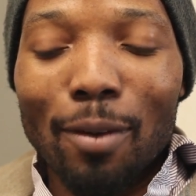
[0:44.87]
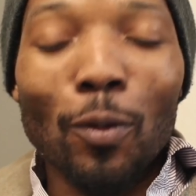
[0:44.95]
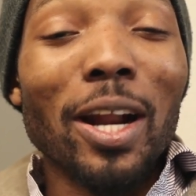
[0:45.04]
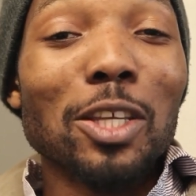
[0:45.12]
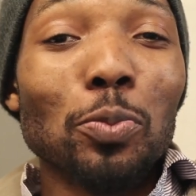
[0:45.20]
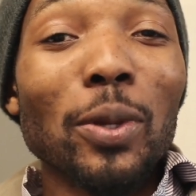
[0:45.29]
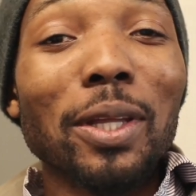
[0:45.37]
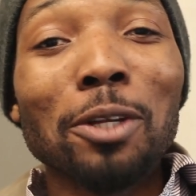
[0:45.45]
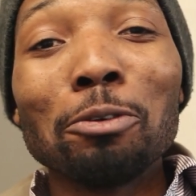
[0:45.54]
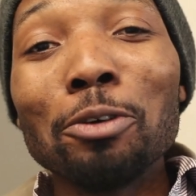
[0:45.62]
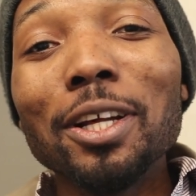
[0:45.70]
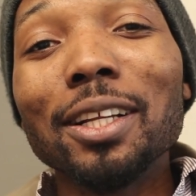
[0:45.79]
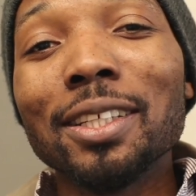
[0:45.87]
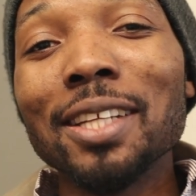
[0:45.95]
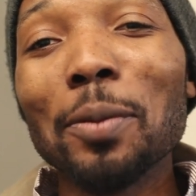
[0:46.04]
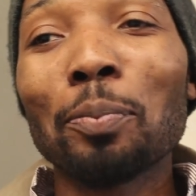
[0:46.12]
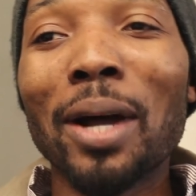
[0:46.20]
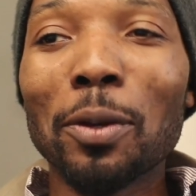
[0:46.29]
when I speak the real
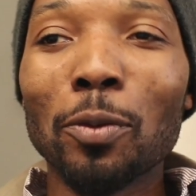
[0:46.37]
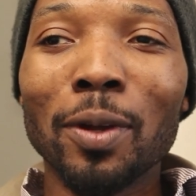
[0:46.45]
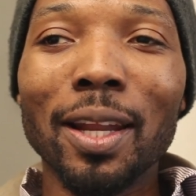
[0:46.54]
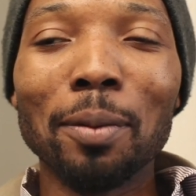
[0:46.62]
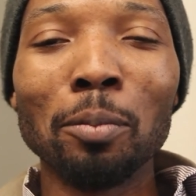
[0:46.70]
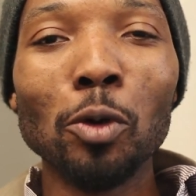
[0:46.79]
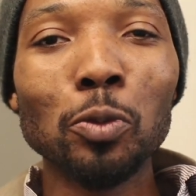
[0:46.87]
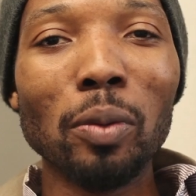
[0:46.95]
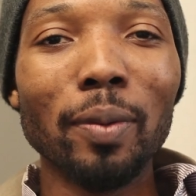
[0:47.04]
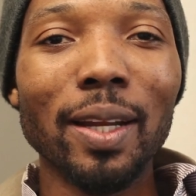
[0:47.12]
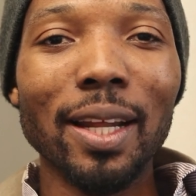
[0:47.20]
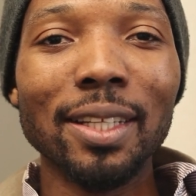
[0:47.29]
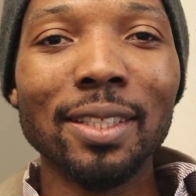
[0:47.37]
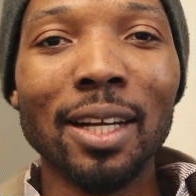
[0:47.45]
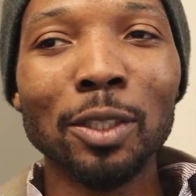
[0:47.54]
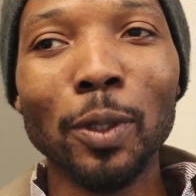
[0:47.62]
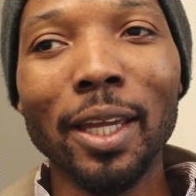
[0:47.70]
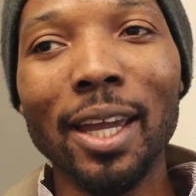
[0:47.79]
deep Patois, like most people that I
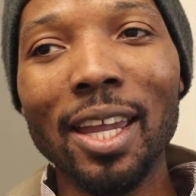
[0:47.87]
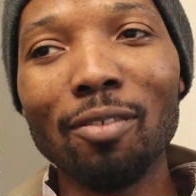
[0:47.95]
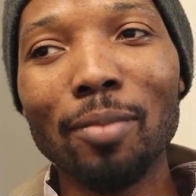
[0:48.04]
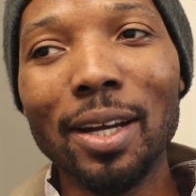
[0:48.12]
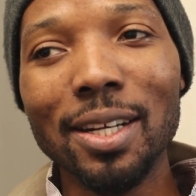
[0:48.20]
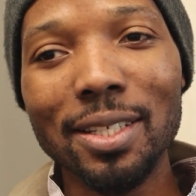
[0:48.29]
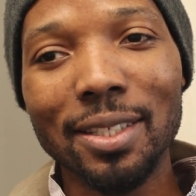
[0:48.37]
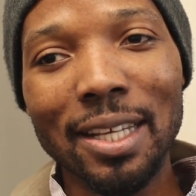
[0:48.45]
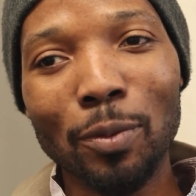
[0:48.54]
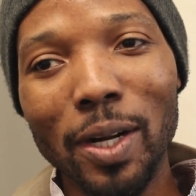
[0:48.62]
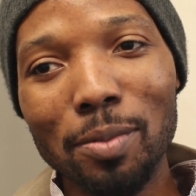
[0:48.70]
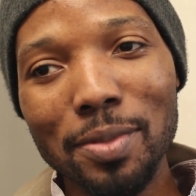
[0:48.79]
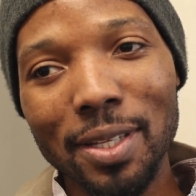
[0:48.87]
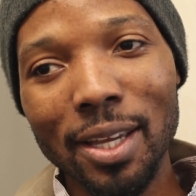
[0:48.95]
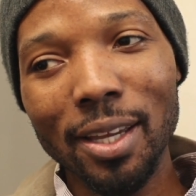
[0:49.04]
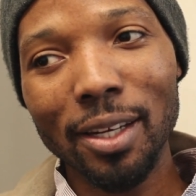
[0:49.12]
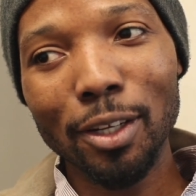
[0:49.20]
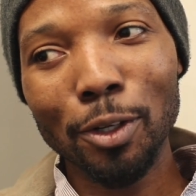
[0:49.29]
talk to can't even understand what I'm
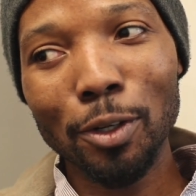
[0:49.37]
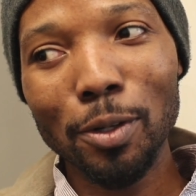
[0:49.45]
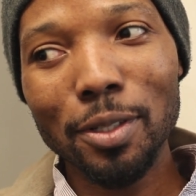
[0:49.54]
saying.